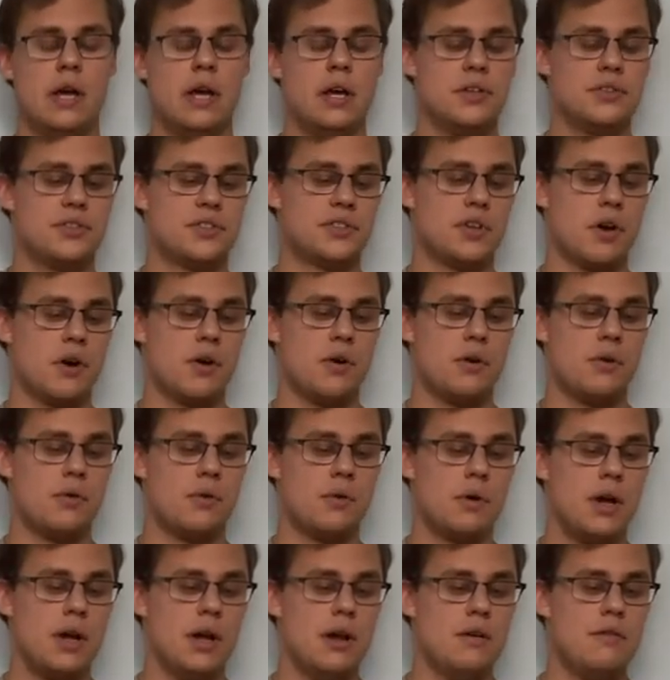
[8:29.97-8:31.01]

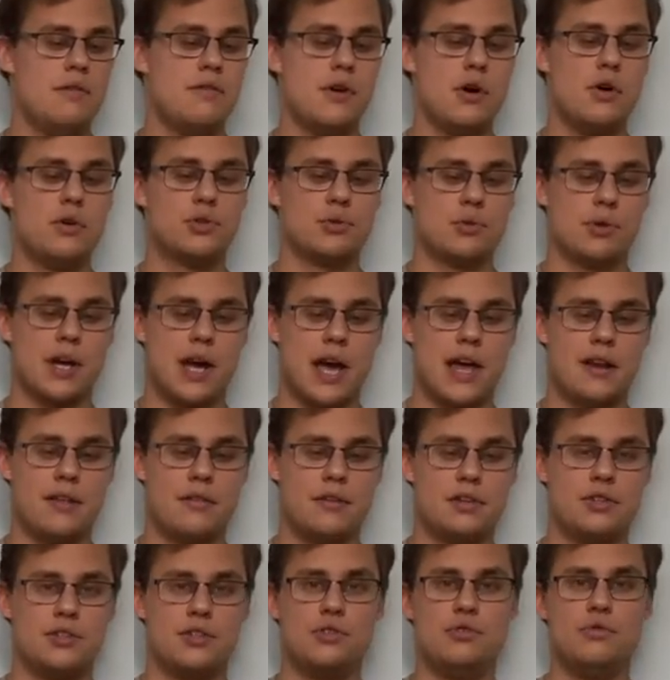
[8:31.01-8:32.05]
So those were kind of the
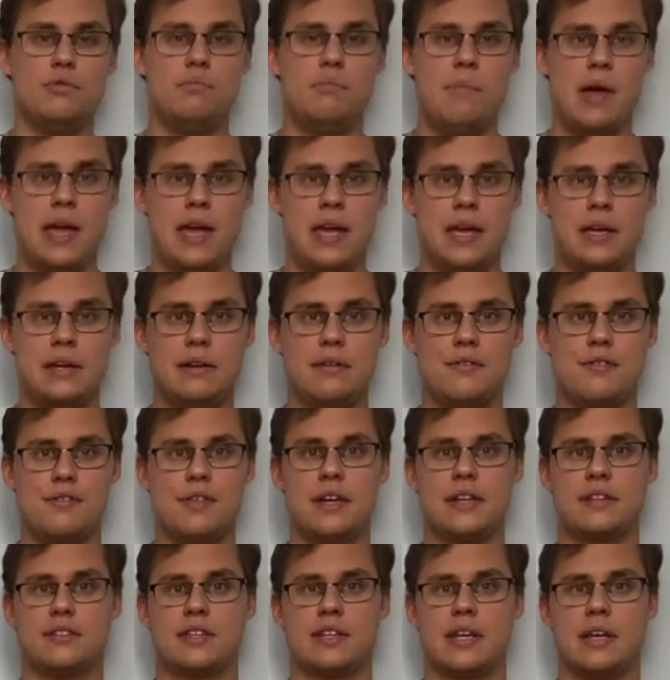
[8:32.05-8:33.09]
two main
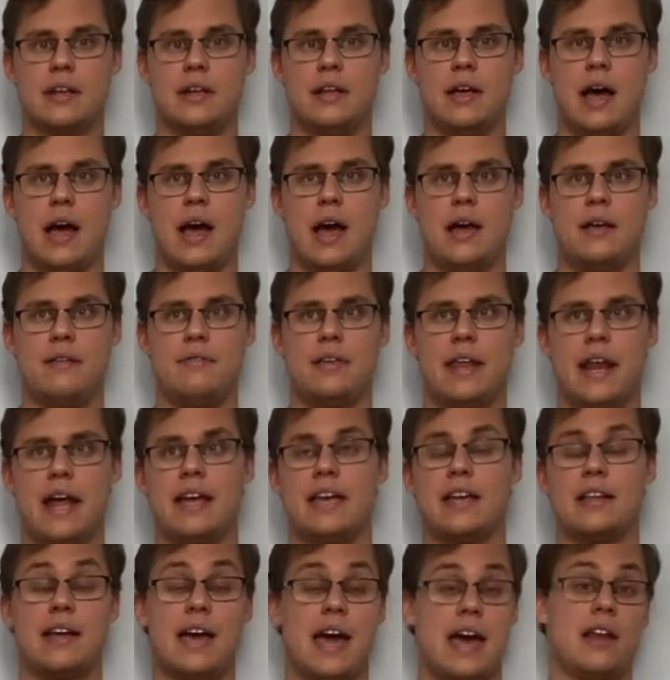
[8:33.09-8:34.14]
things that uh, that I
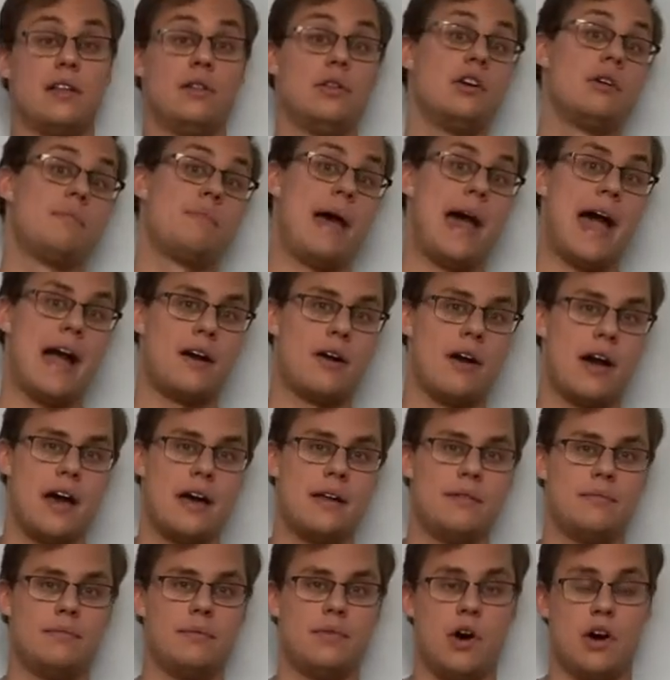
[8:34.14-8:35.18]
can kind of look back
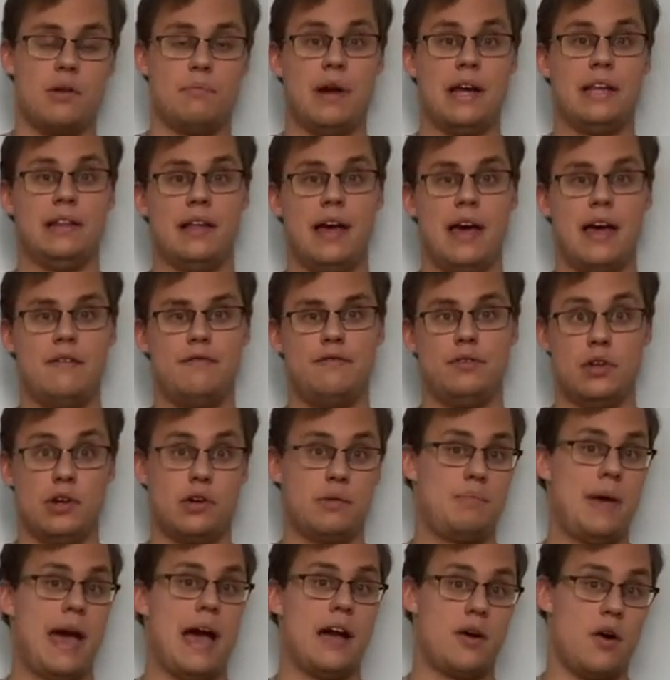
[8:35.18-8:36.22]
at on my life, look
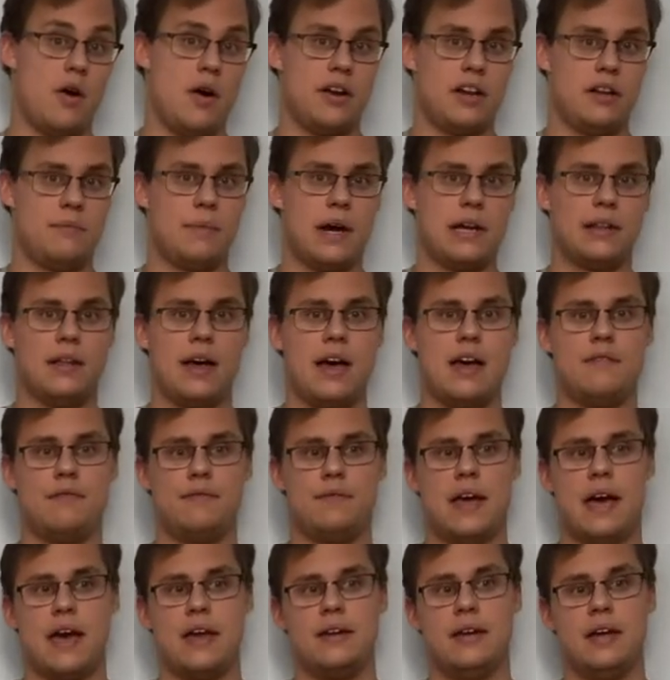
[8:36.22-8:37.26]
back on in my life
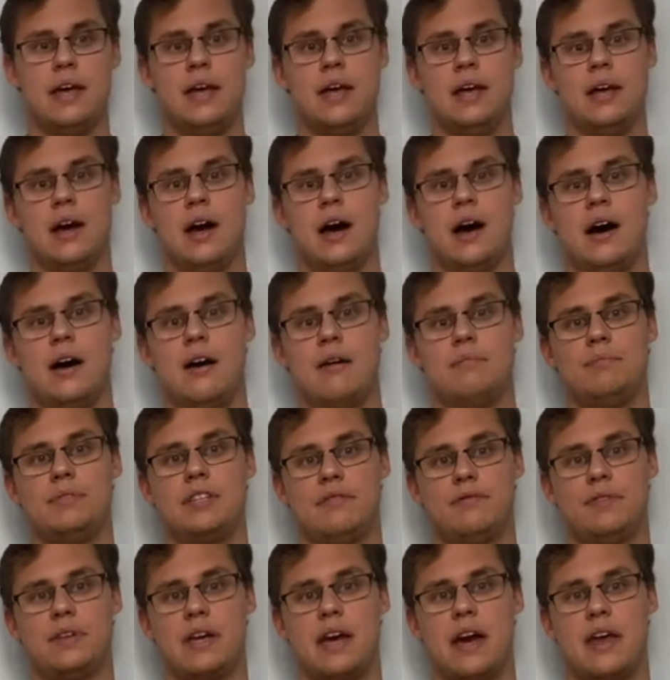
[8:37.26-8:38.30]
that um,
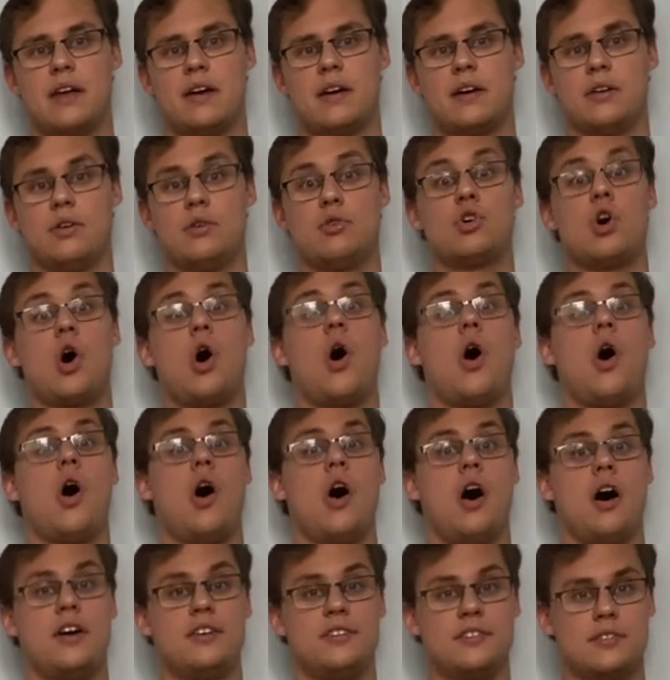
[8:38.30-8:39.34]
definitely kind of
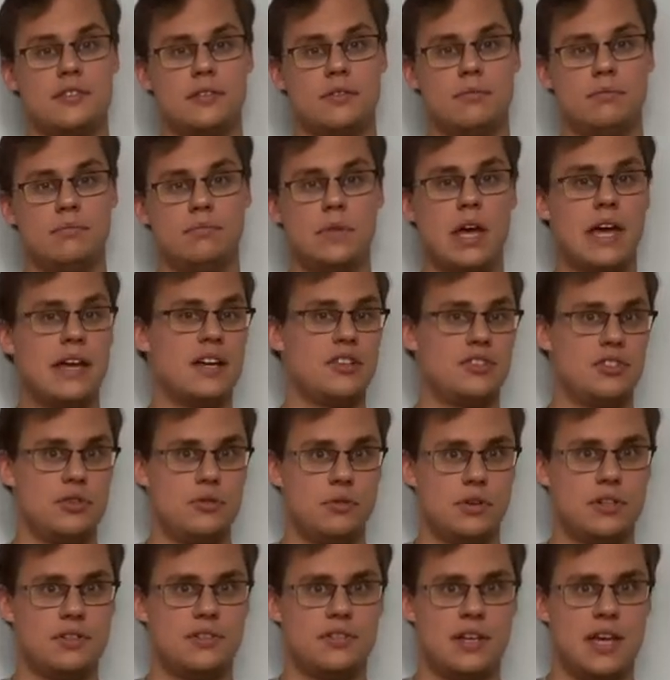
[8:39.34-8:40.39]
caused, I guess you
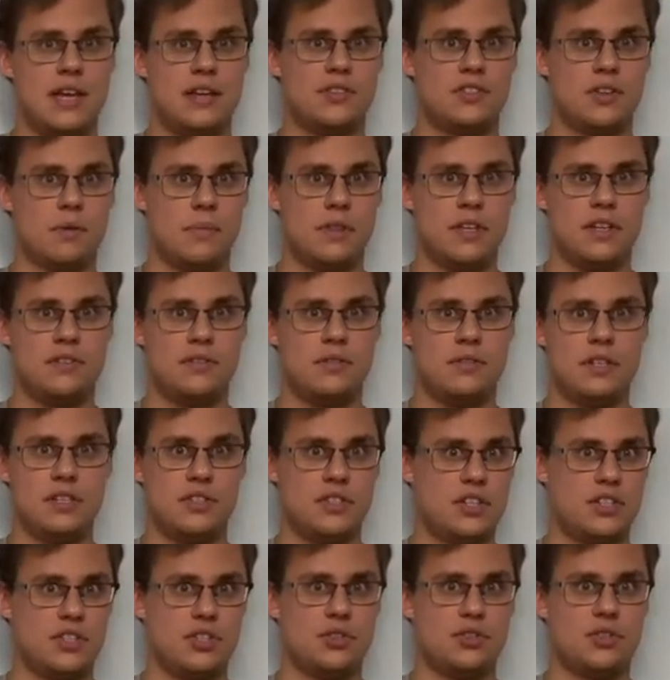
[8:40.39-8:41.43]
could say, some of these these
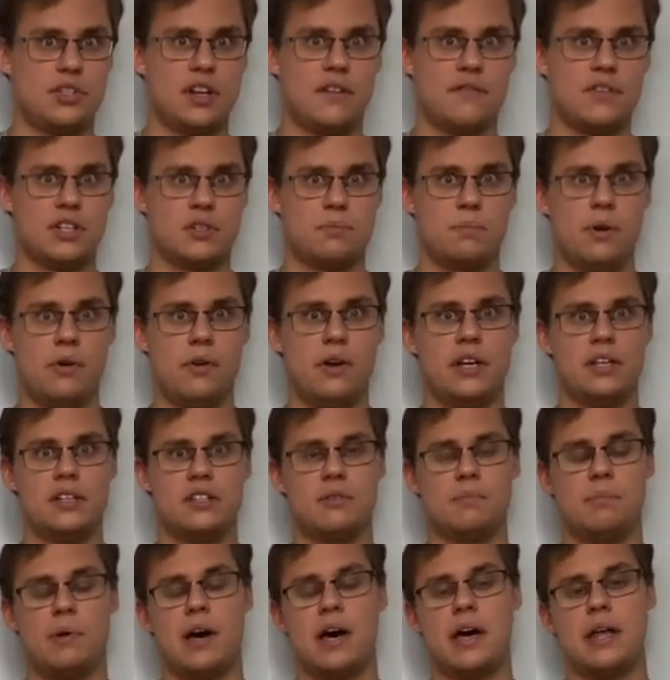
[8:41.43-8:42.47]
issues that I've
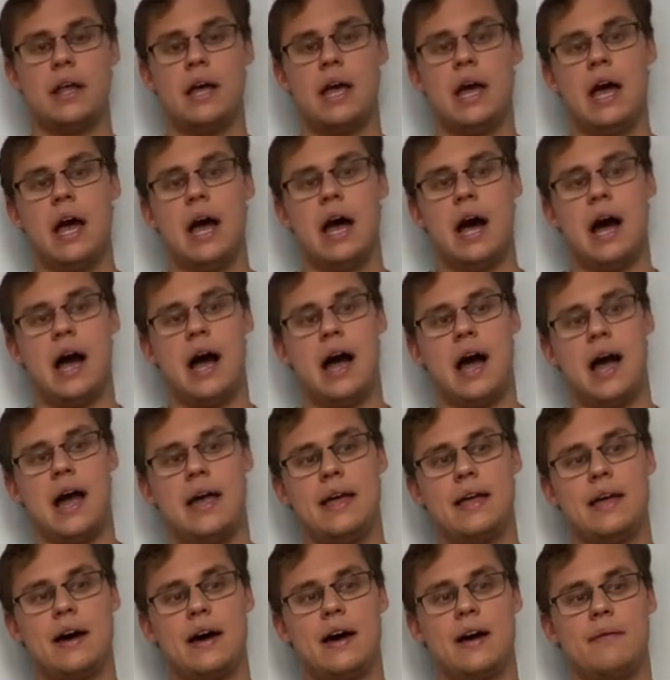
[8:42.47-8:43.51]
experienced. But
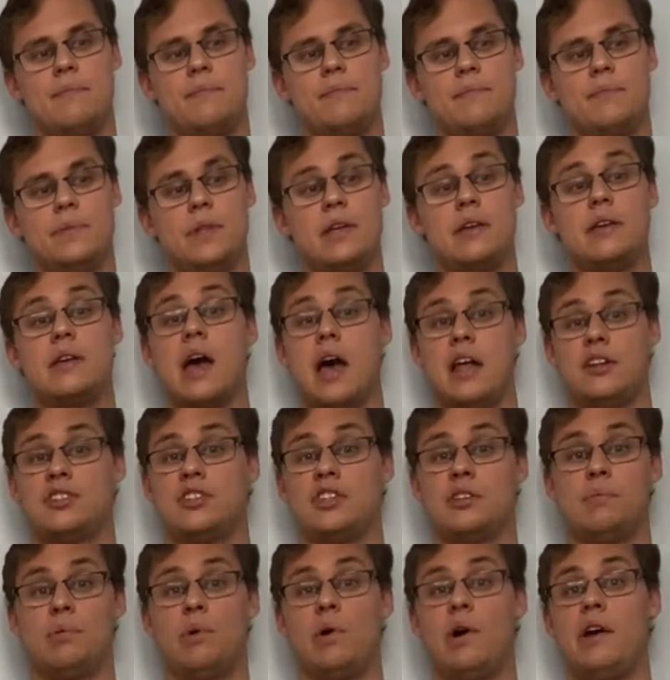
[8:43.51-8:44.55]
I um, got to
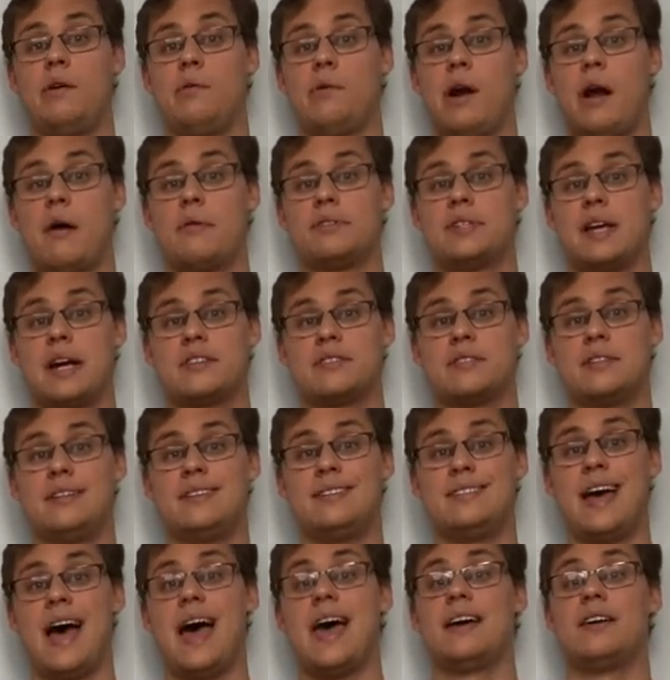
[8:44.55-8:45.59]
the point where I was actually
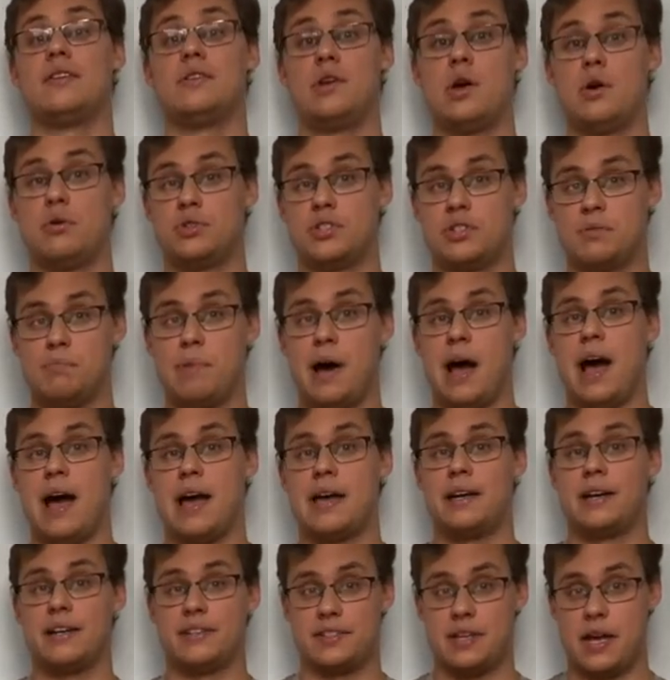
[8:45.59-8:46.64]
diagnosed by
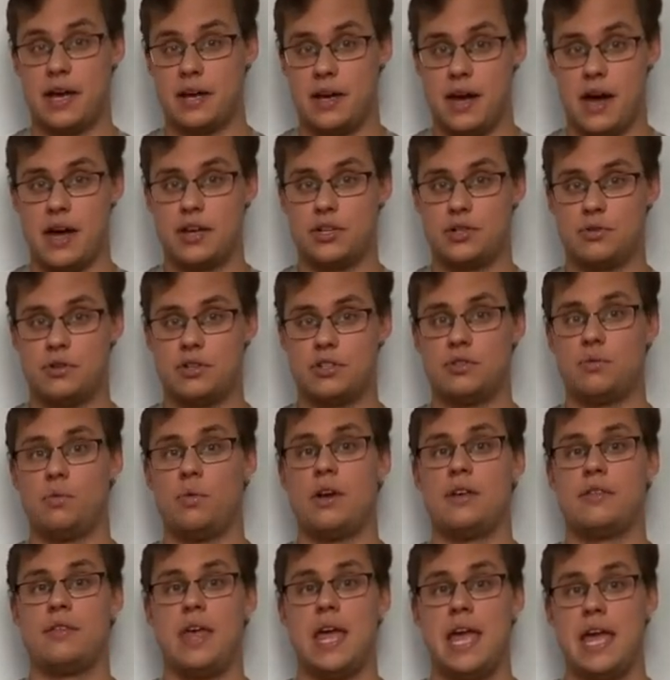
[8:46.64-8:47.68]
a psychiatrist
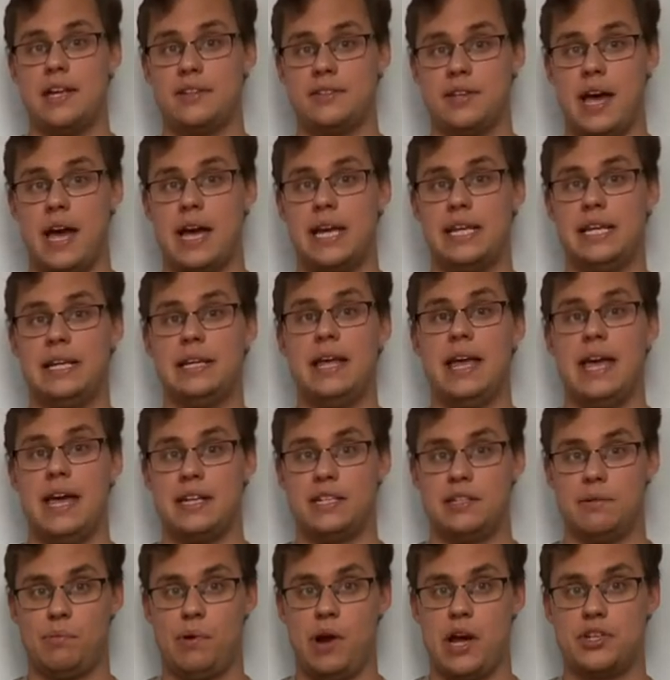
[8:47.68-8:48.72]
with anxiety and
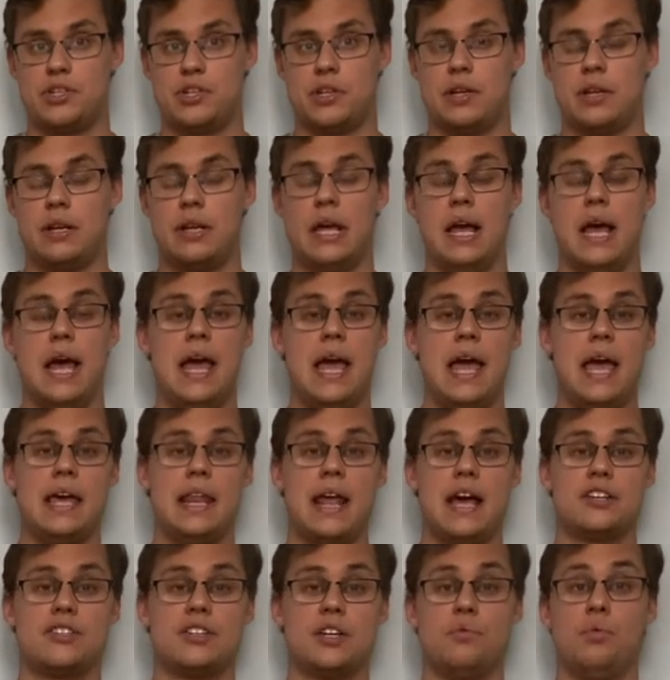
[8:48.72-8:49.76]
depression, and
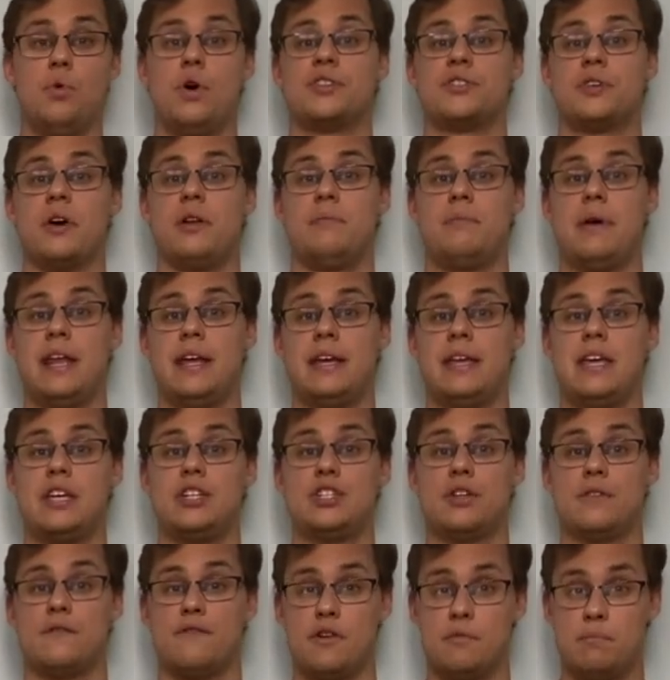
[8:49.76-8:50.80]
actually was on
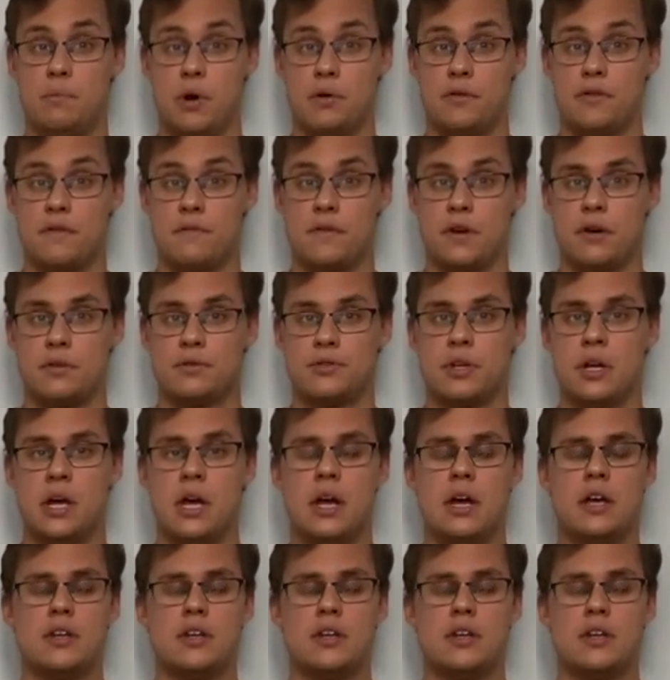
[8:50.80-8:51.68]
medication for both of those.